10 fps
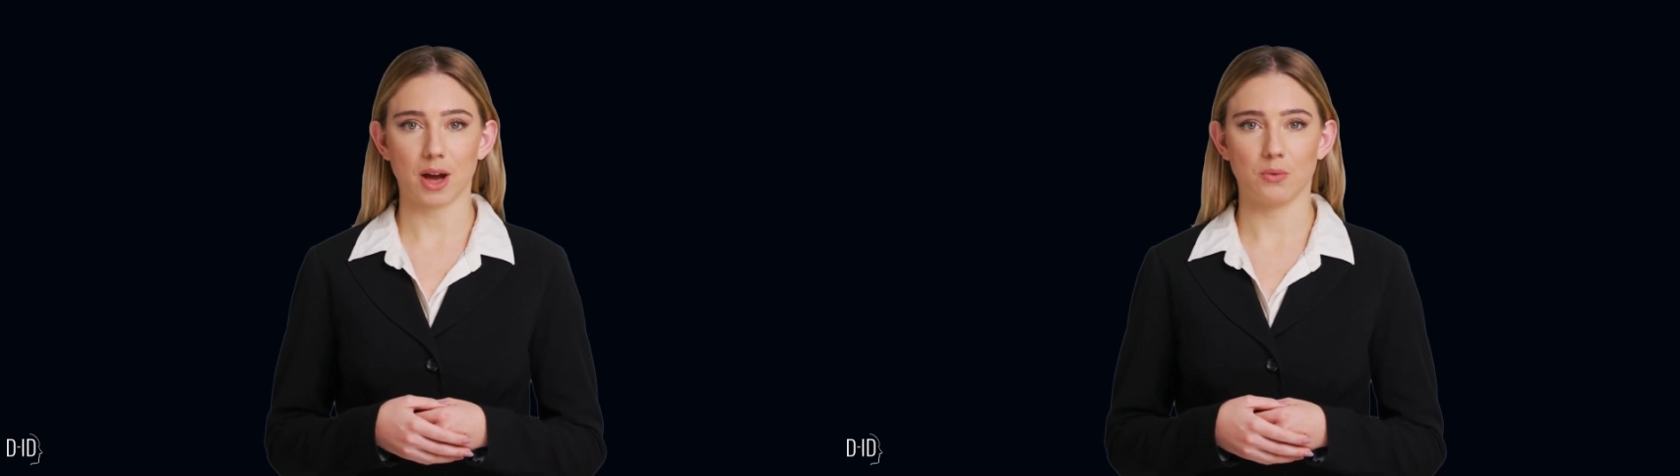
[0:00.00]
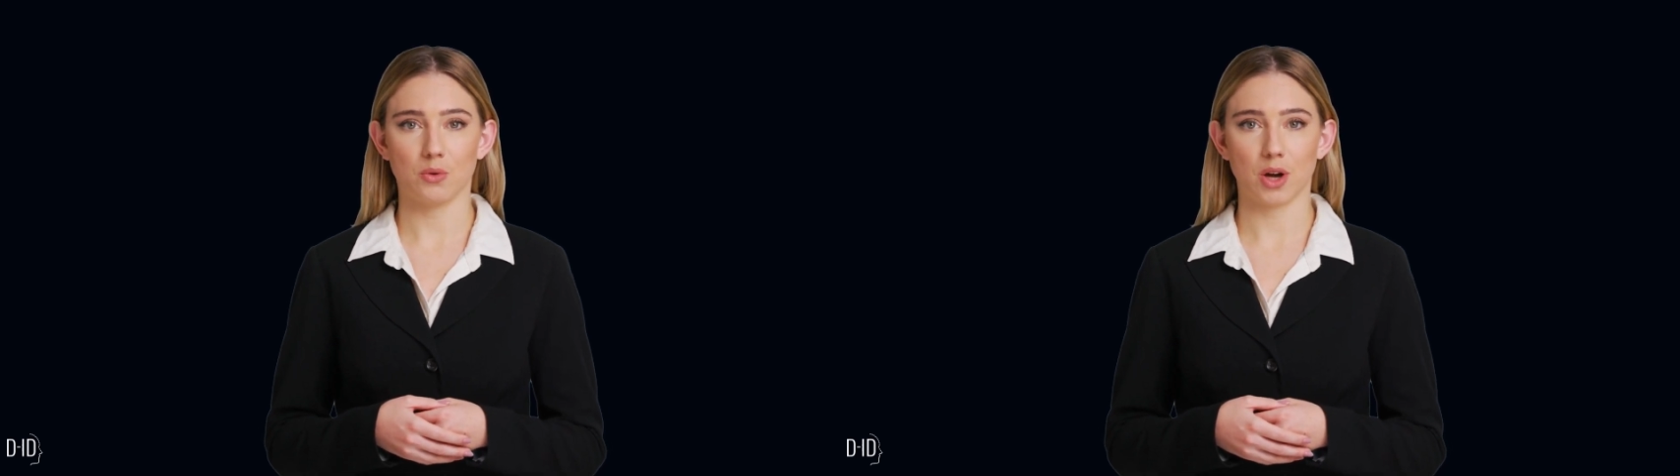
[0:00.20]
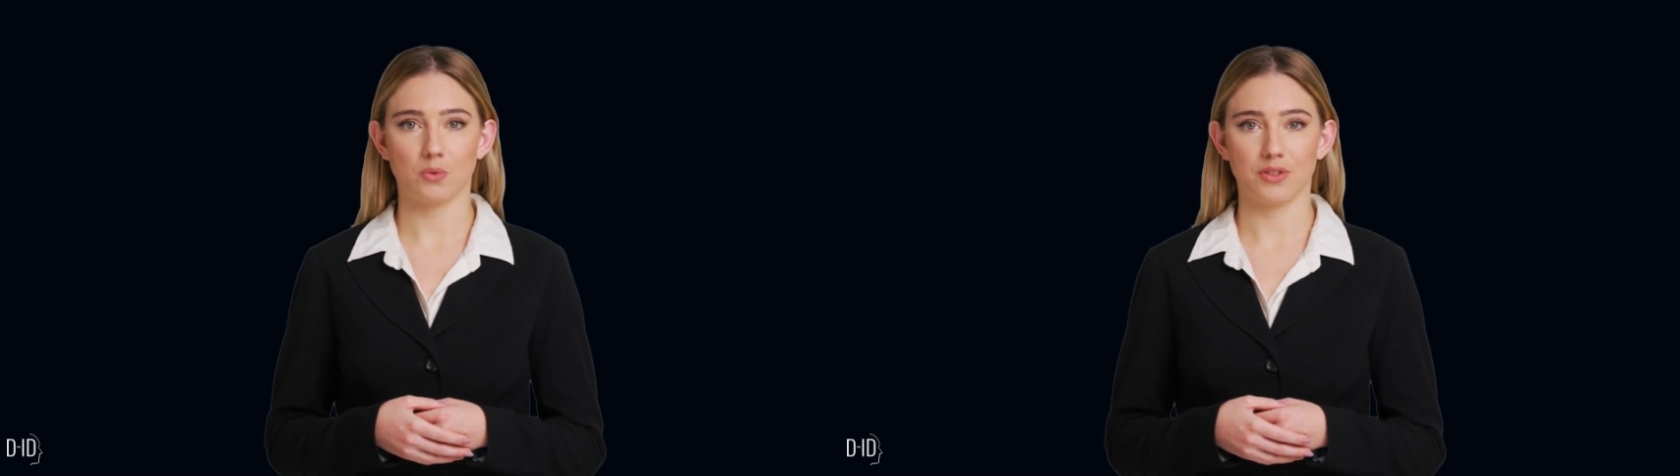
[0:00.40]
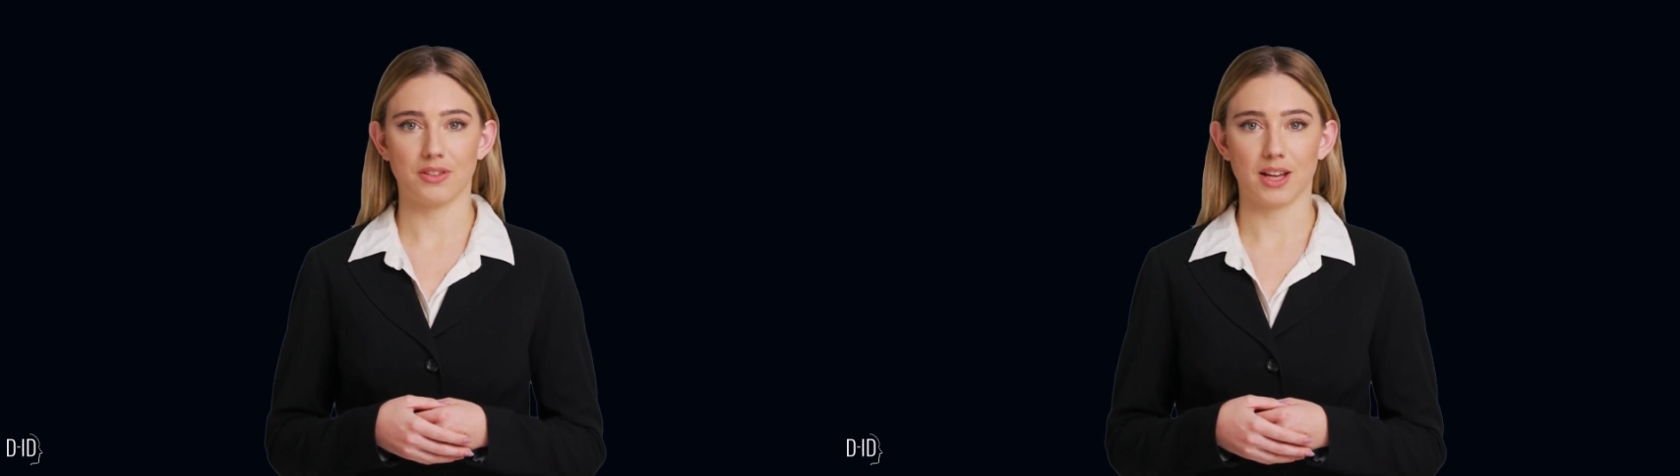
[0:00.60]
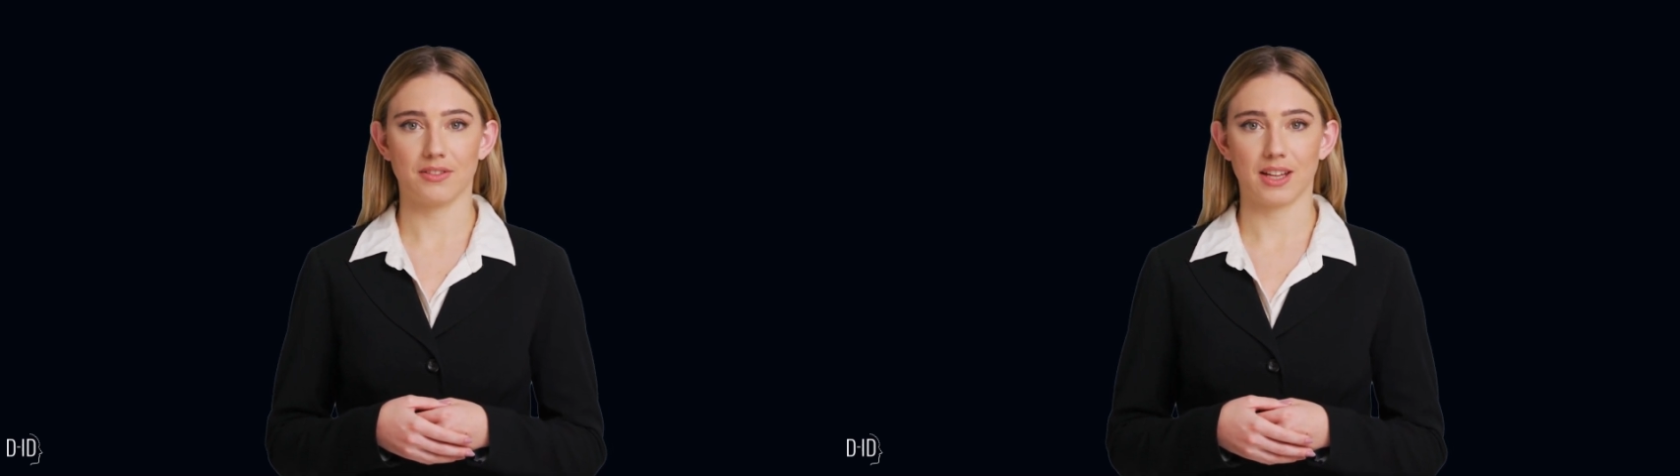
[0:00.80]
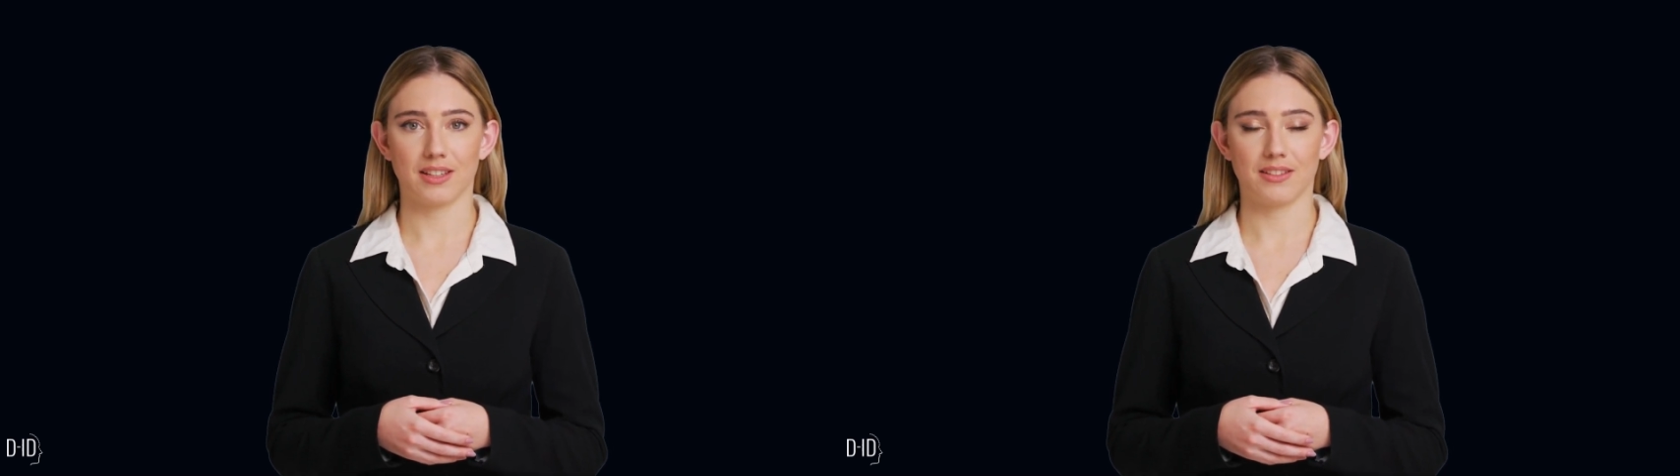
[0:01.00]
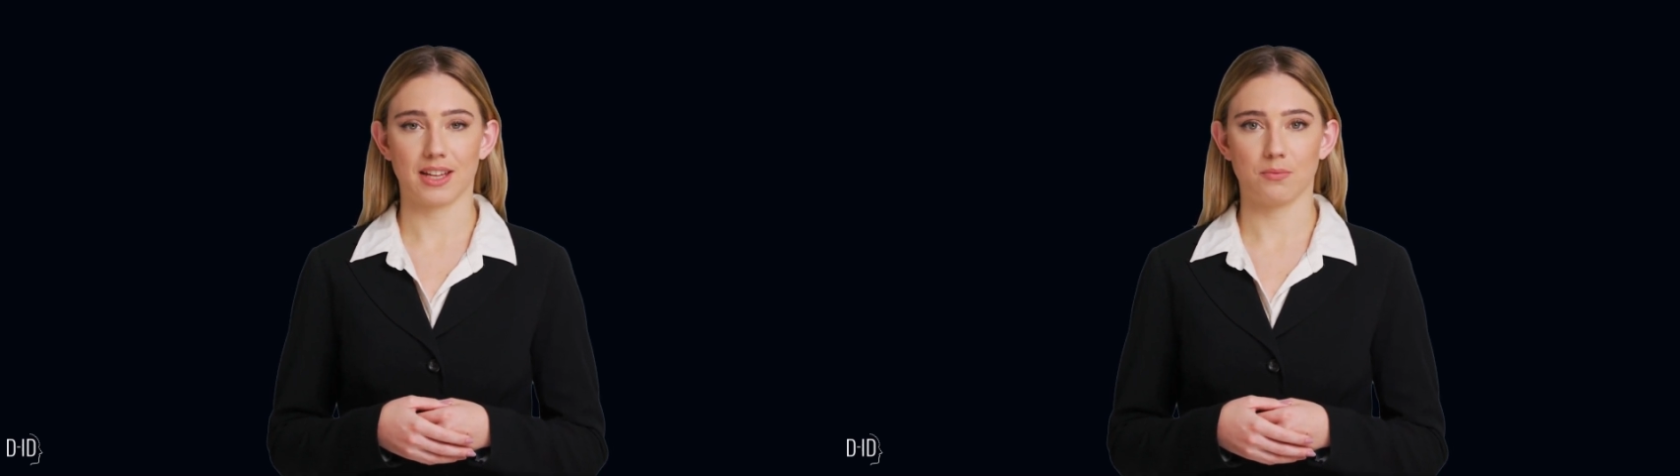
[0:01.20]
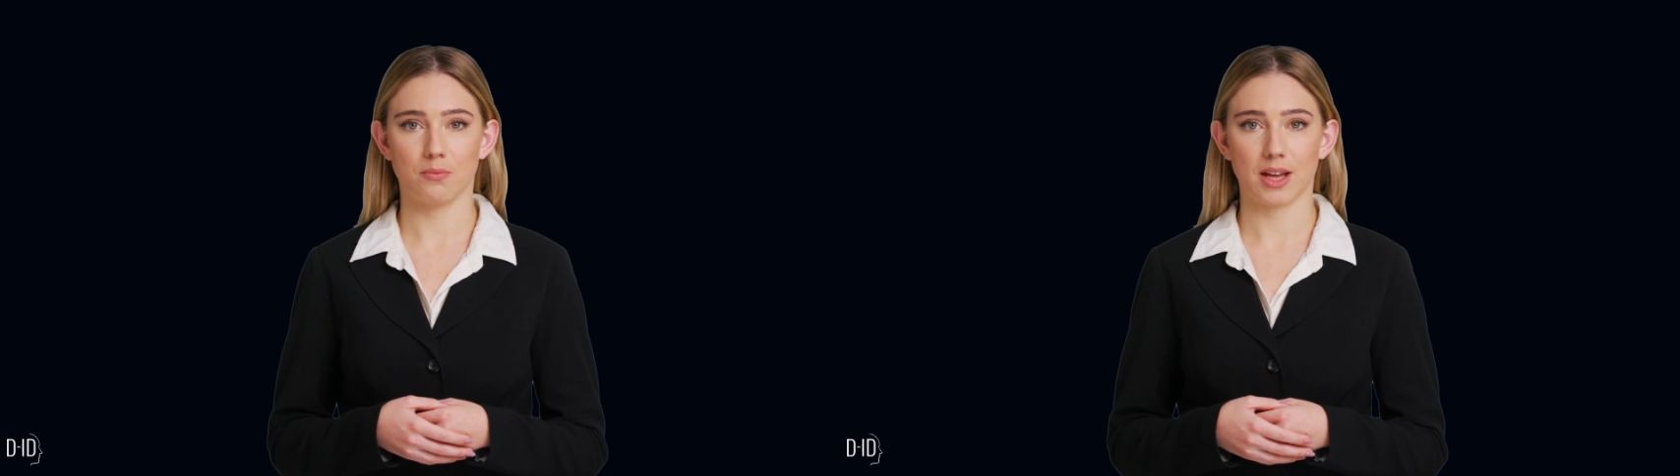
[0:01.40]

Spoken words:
I prioritize testing